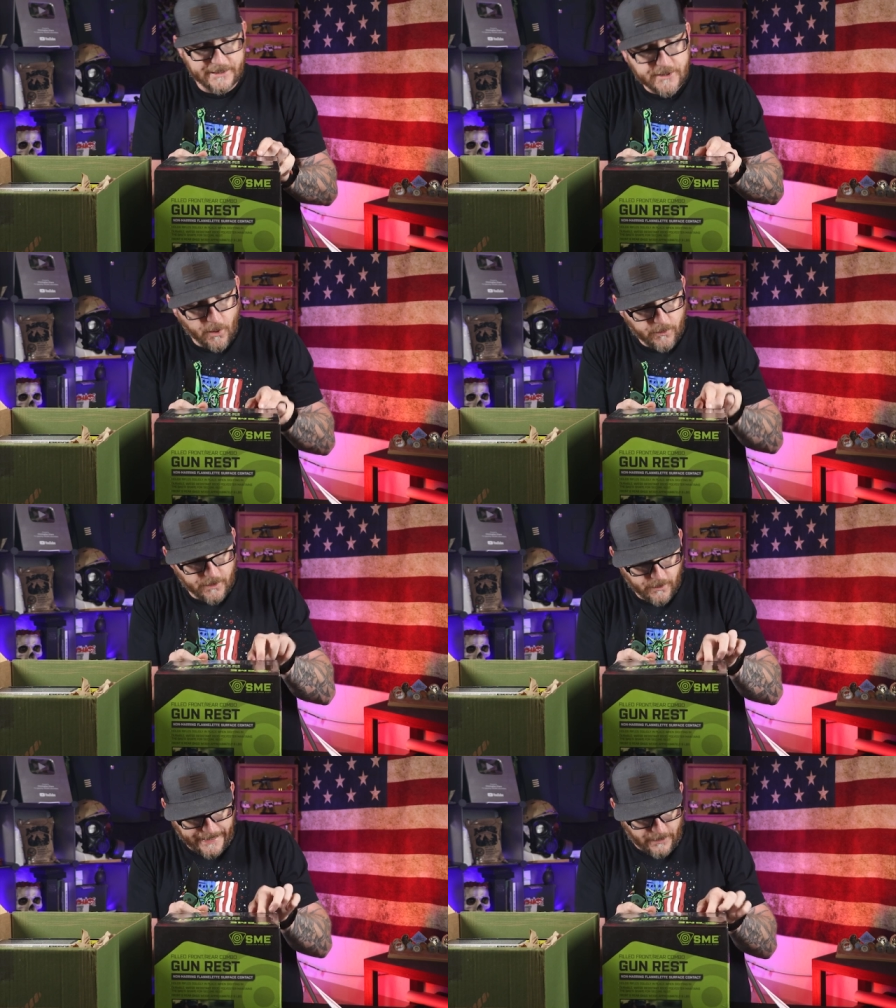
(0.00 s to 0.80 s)
Don't
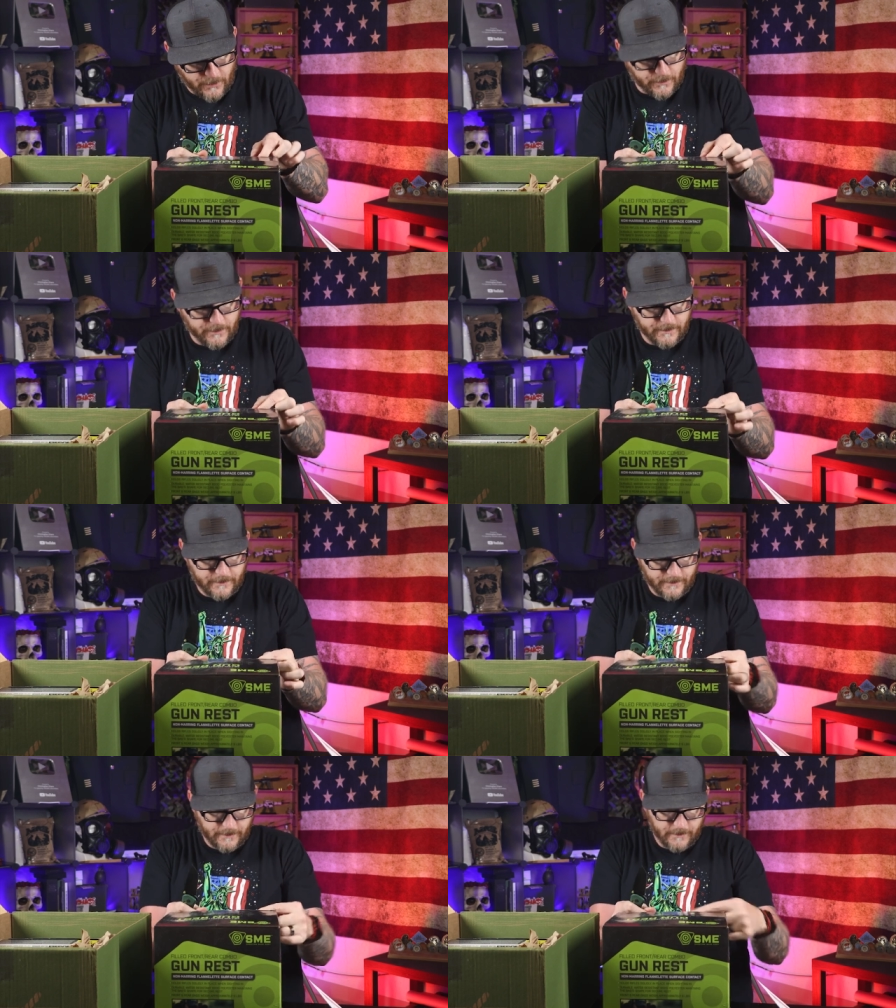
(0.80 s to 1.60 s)
know how
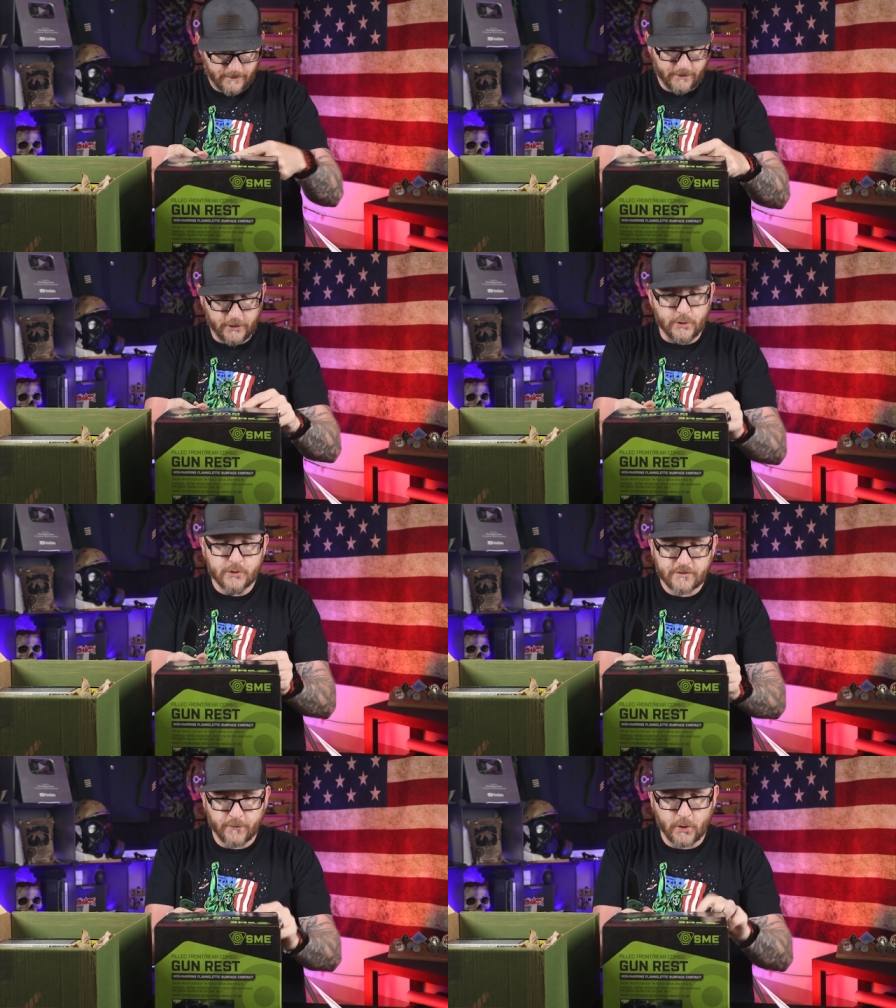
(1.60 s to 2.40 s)

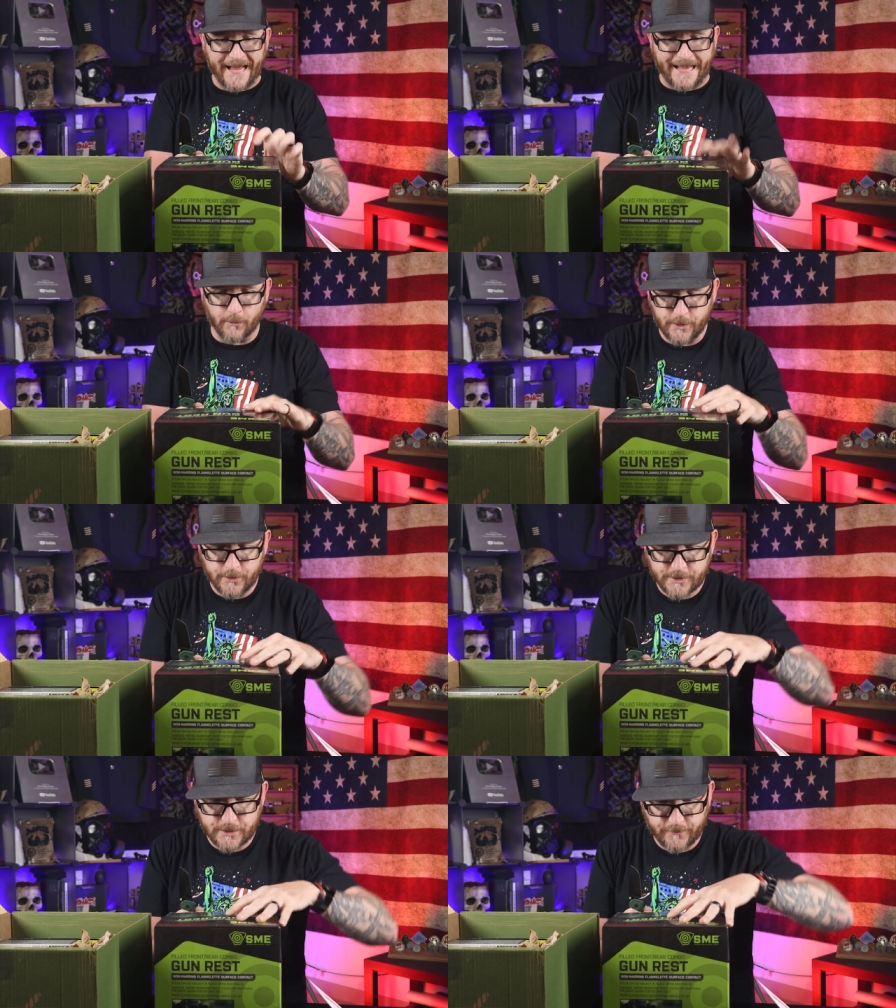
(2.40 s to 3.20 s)
useful I will
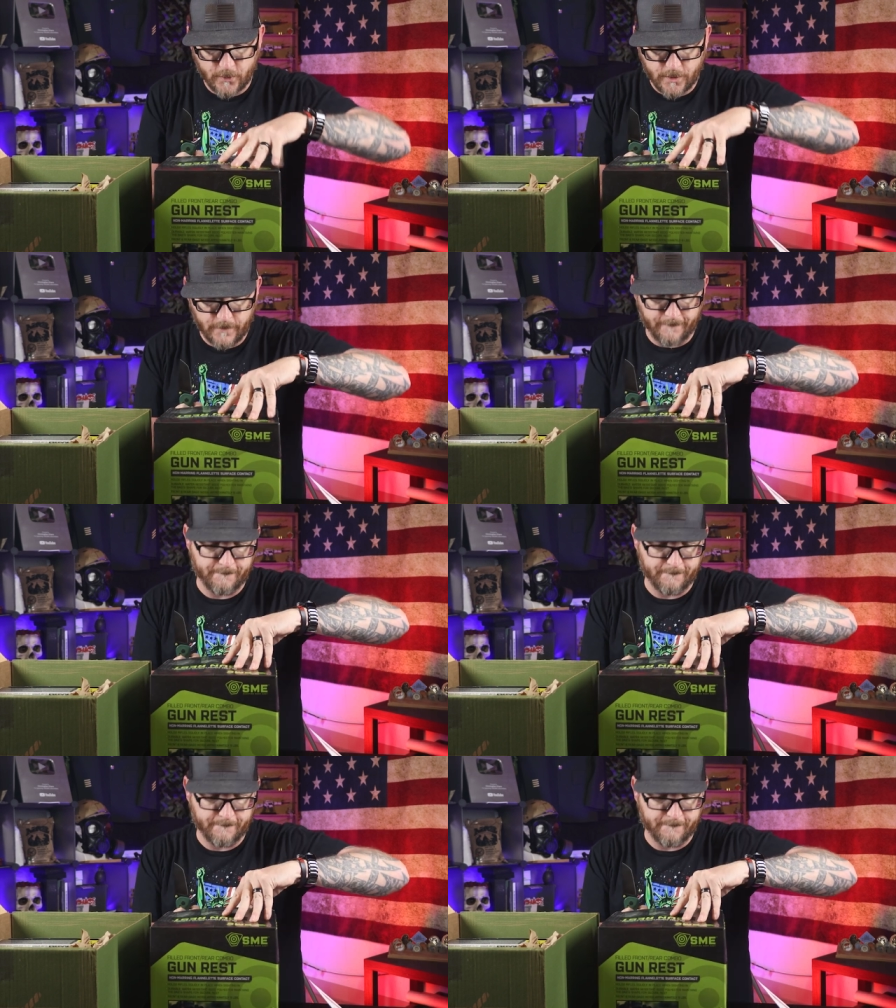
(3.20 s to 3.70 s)
use this for.